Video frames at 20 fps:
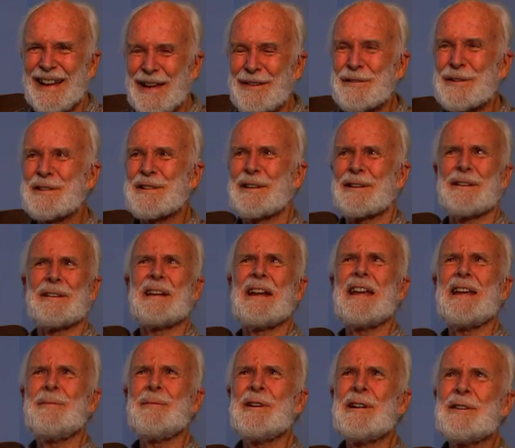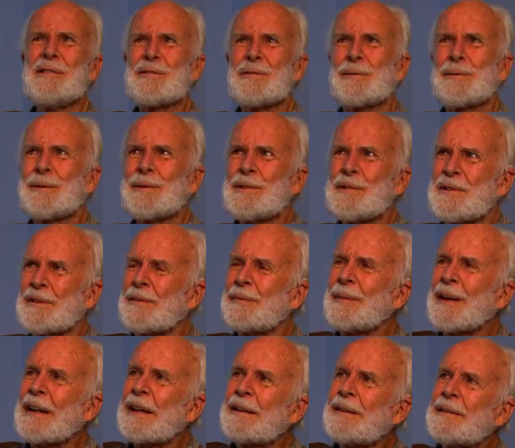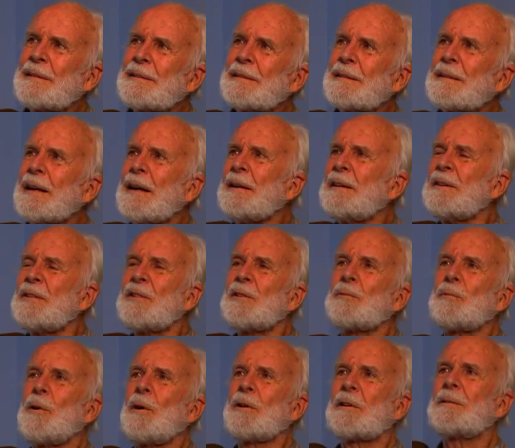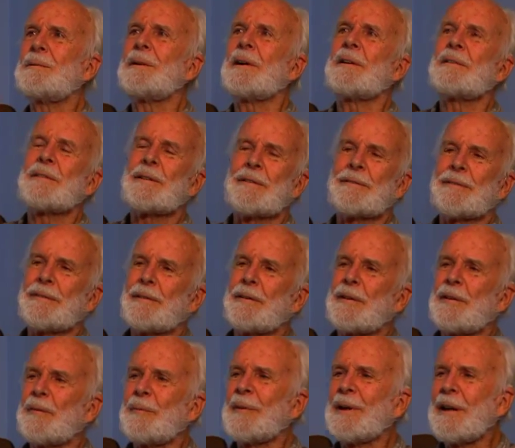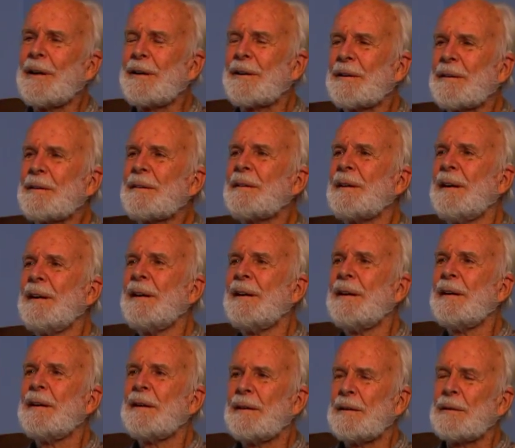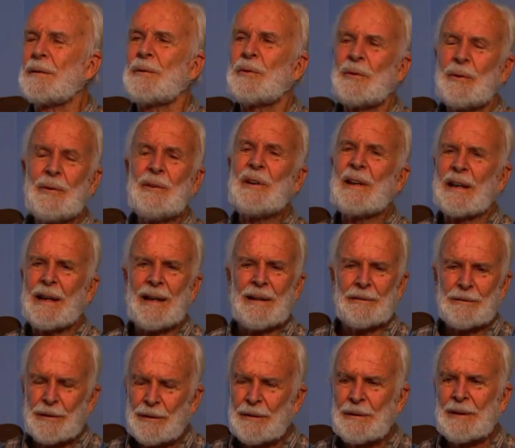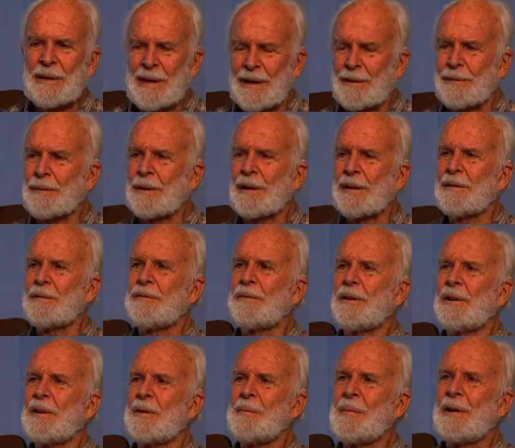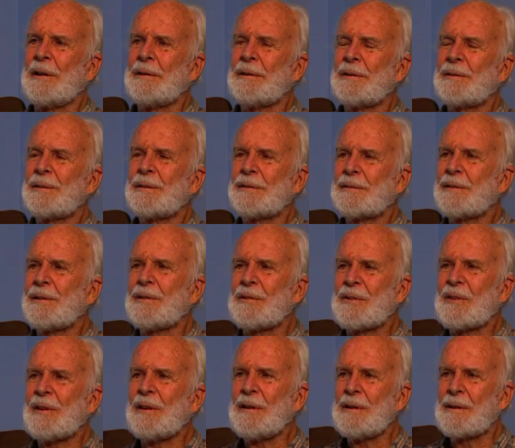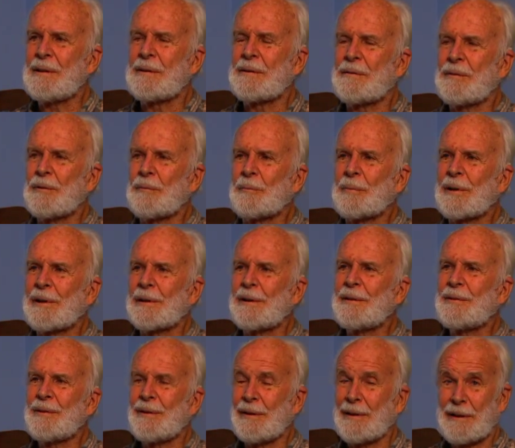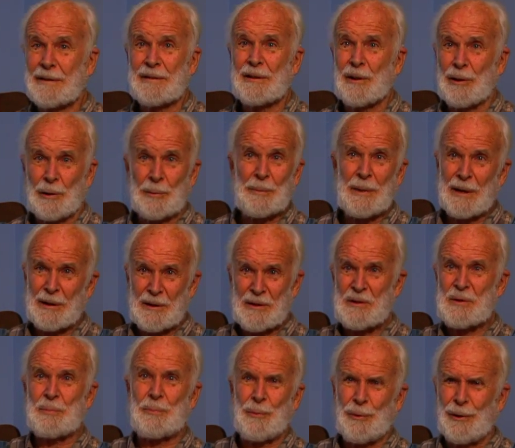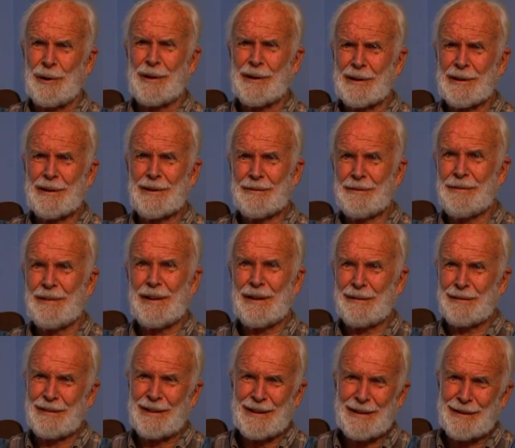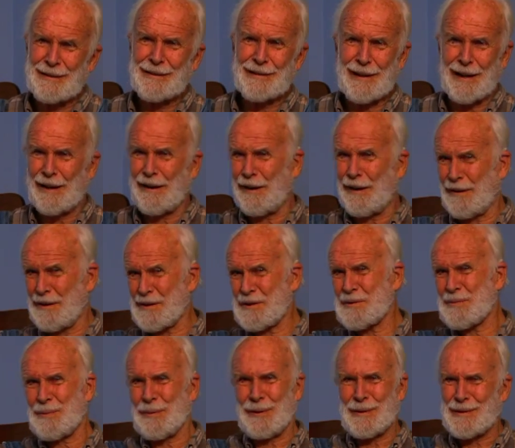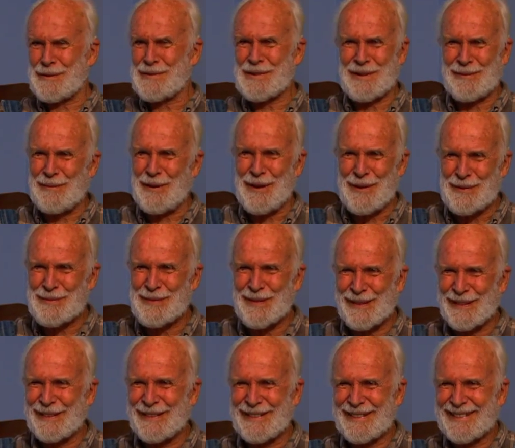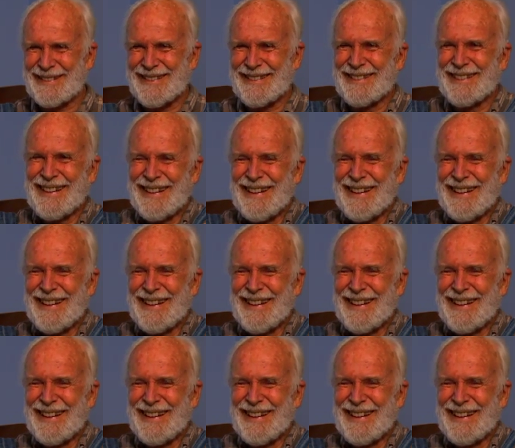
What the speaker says: It was our name in Georgia because I used to walk around our farm there, and Susie couldn't get around very much to see the different place, and I tell her about a spring I'd found here and another spring some other place, and